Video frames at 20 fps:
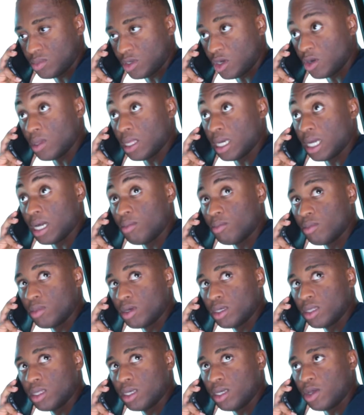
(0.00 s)
Bro, I'm
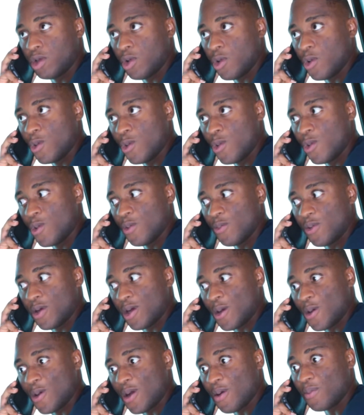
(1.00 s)
really cool,
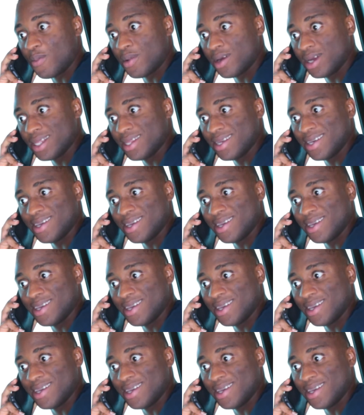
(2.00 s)
bro. I'm really